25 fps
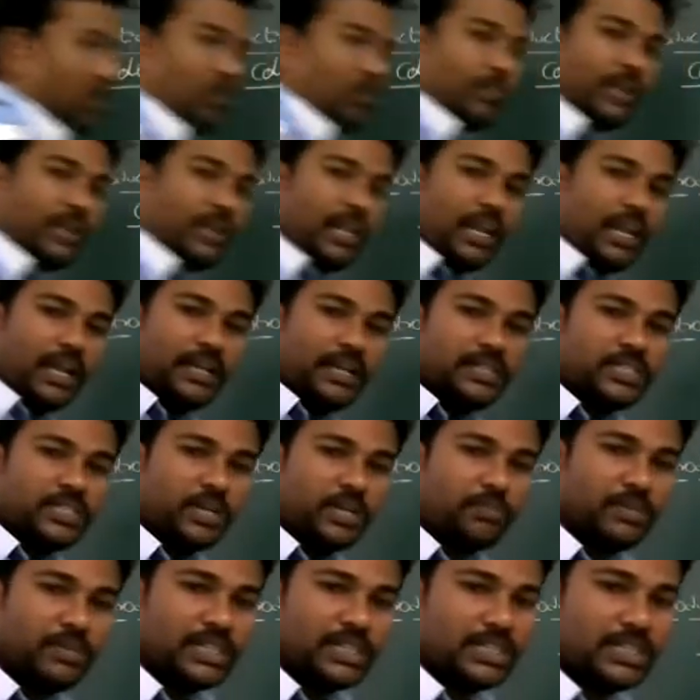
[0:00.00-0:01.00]
many line
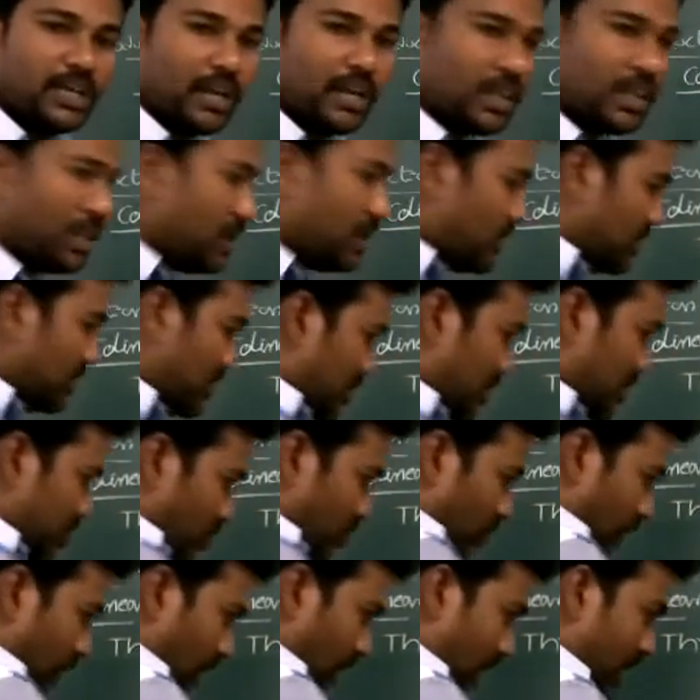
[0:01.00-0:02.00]
segments are there? This is
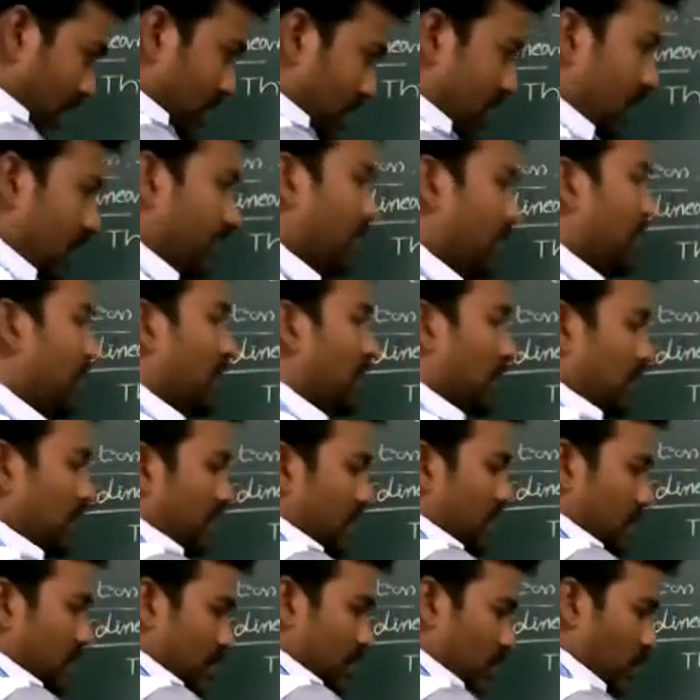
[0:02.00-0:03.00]
one line segment and
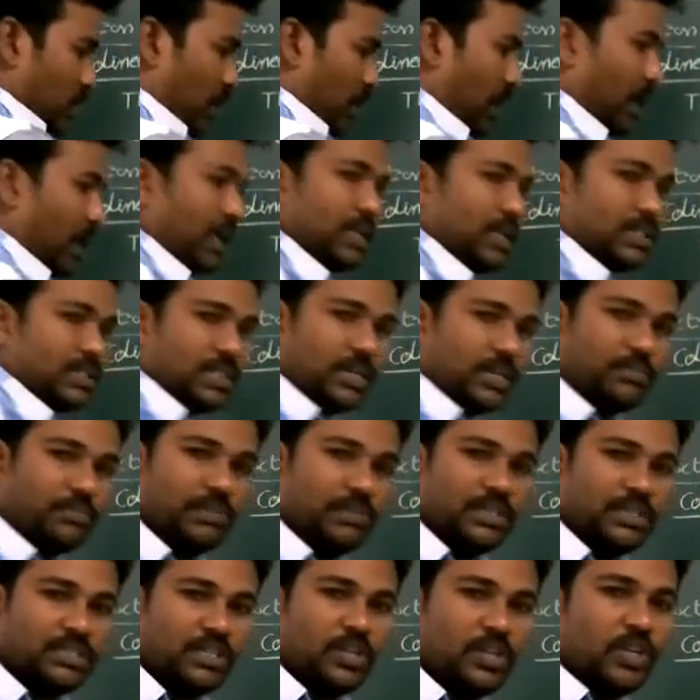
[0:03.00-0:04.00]
this is one line segment.
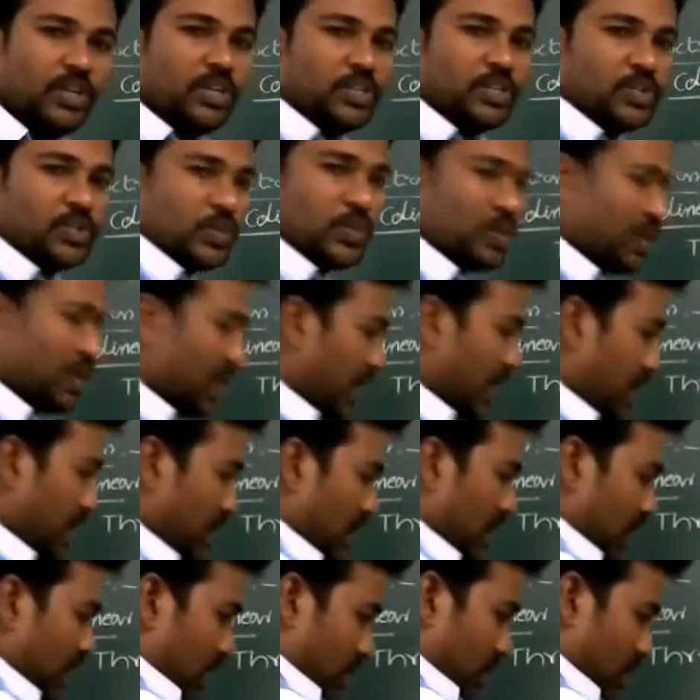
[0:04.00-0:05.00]
So
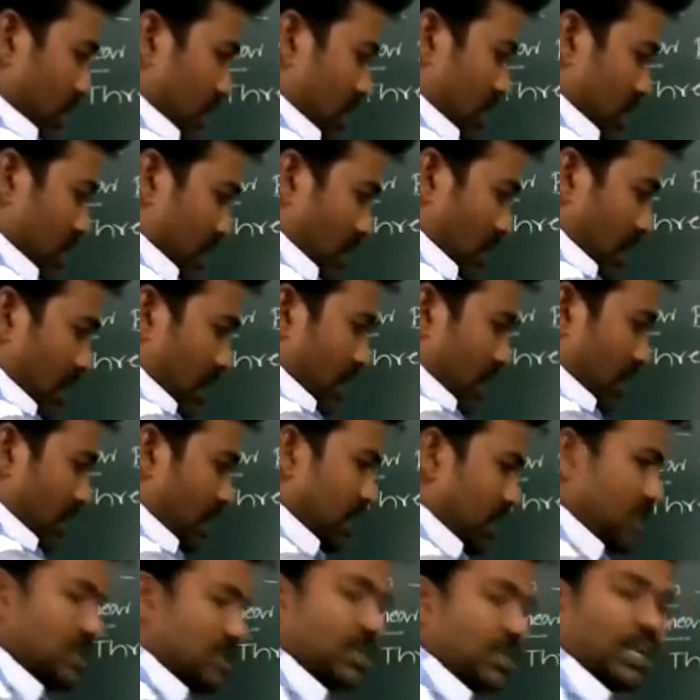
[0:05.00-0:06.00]
then this is not,
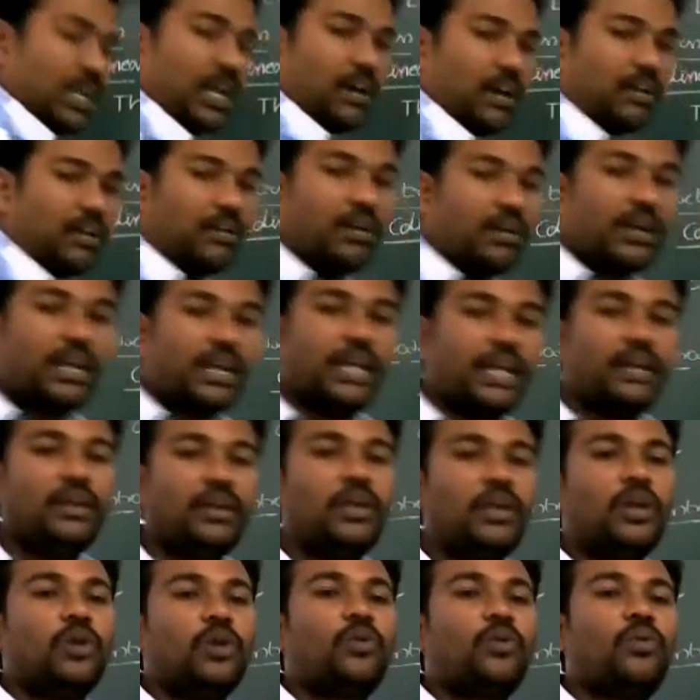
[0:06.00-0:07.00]
these 3 are not
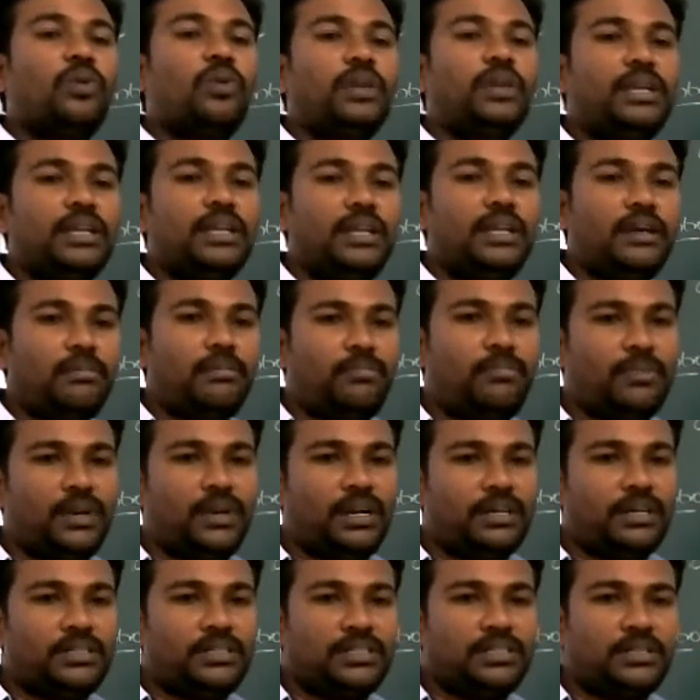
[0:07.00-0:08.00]
a collinear
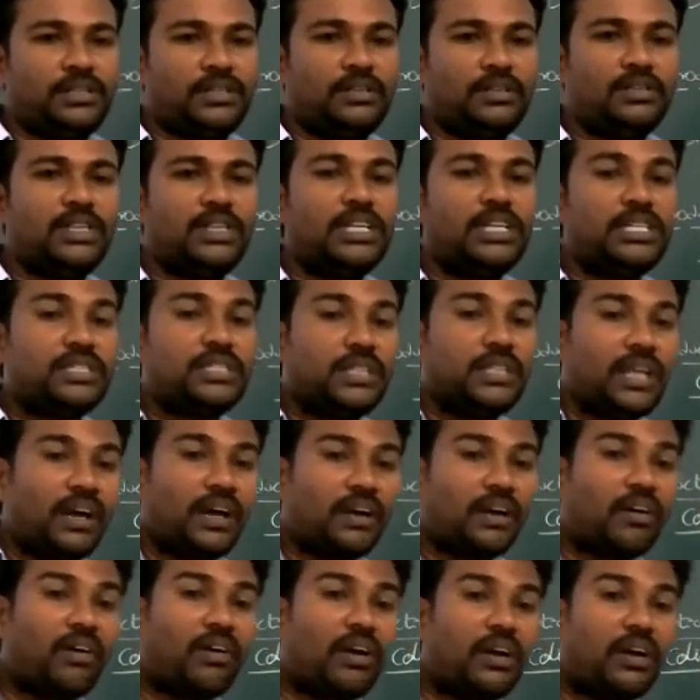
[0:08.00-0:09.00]
points. These 3 are
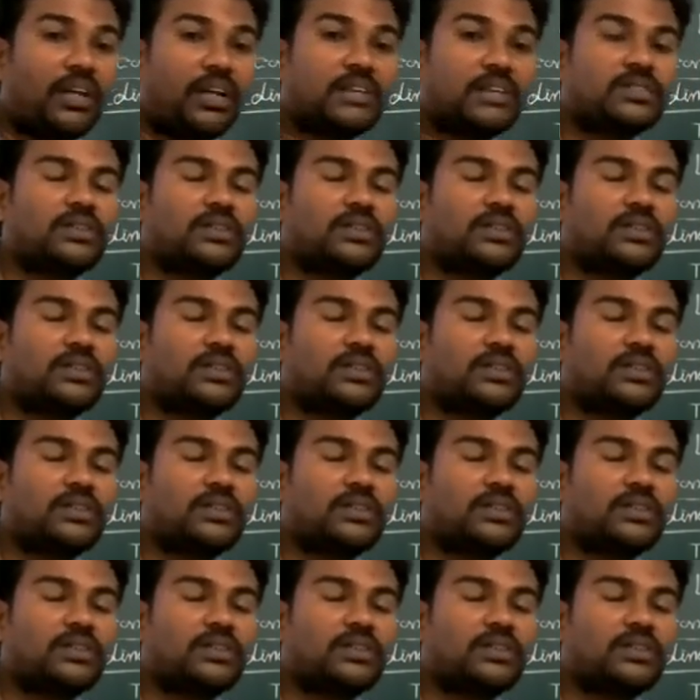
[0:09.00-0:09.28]
called as